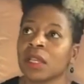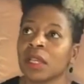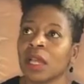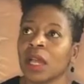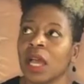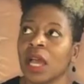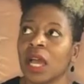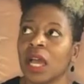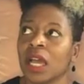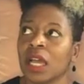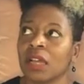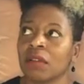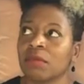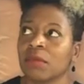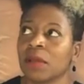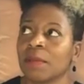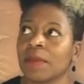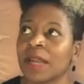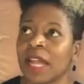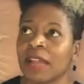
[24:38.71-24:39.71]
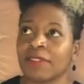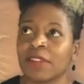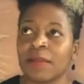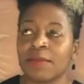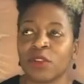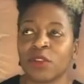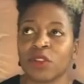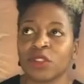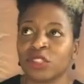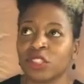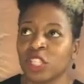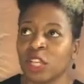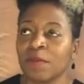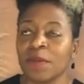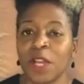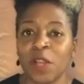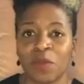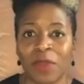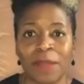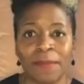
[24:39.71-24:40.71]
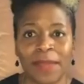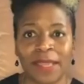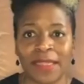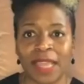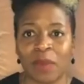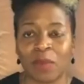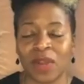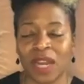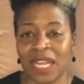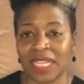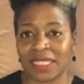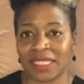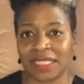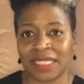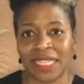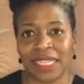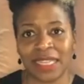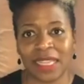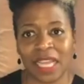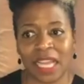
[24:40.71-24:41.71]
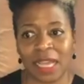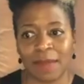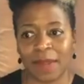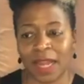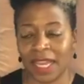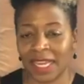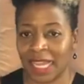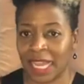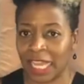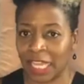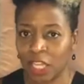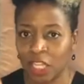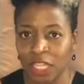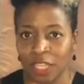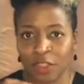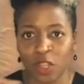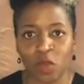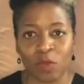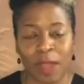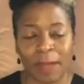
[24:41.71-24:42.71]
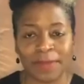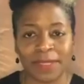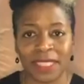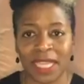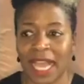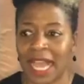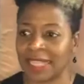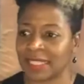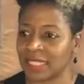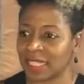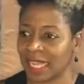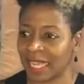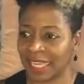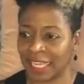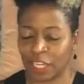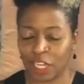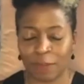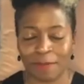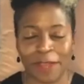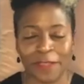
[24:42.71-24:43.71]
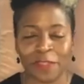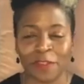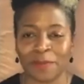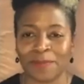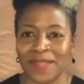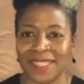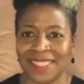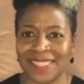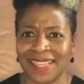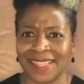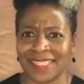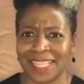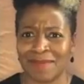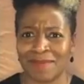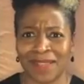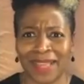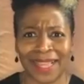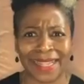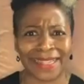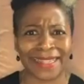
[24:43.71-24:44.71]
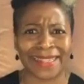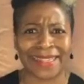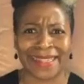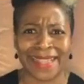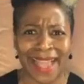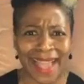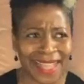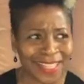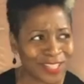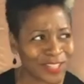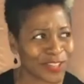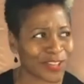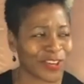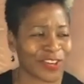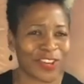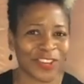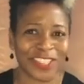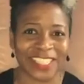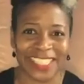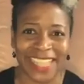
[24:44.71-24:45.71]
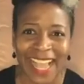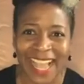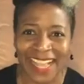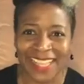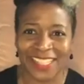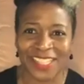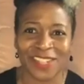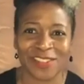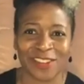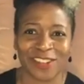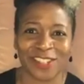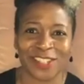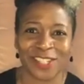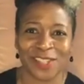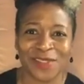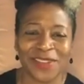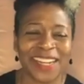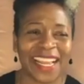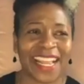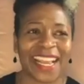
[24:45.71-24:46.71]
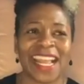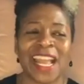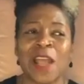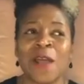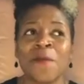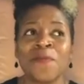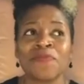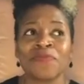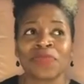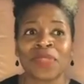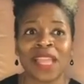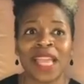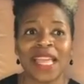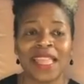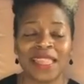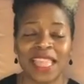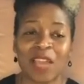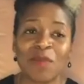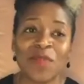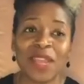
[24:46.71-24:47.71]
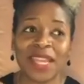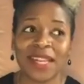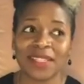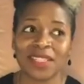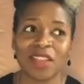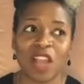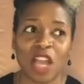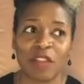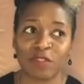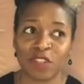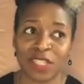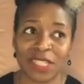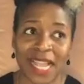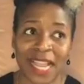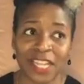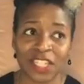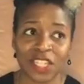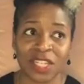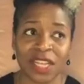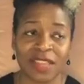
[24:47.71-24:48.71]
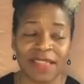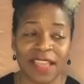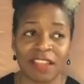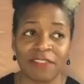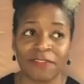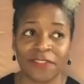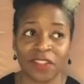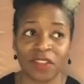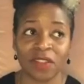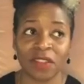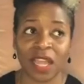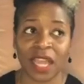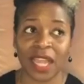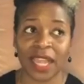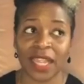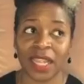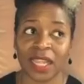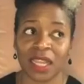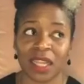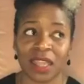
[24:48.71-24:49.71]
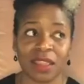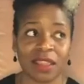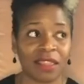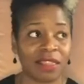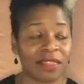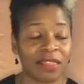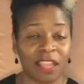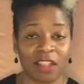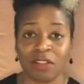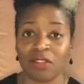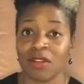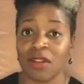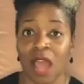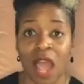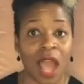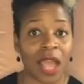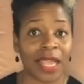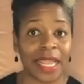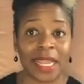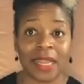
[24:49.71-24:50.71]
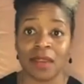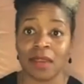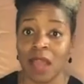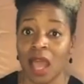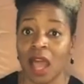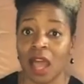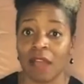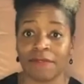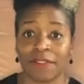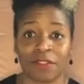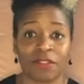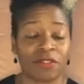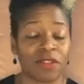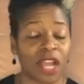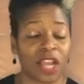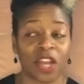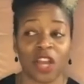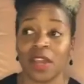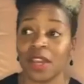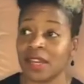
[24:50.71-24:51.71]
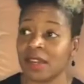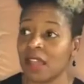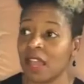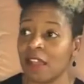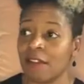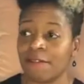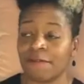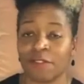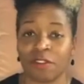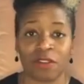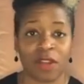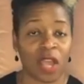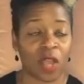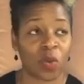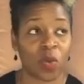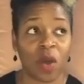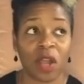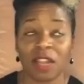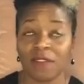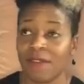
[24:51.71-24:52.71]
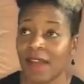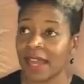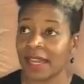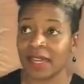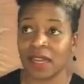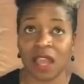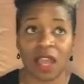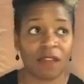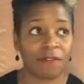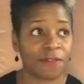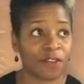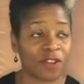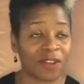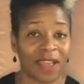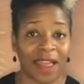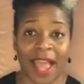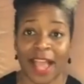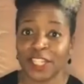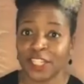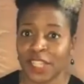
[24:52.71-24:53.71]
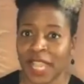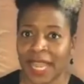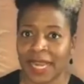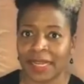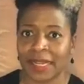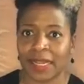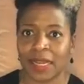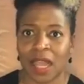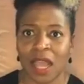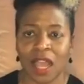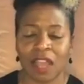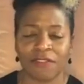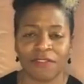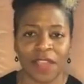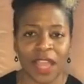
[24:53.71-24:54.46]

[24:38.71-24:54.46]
But I've come across so many women that when I see them and I look at their websites and I hear about their business, I'm like, yes, girl, yes, you are doing it. And then we get into conversation and they feel like that they're not enough, that they're not good enough, they're not qualified enough, they're not educated enough.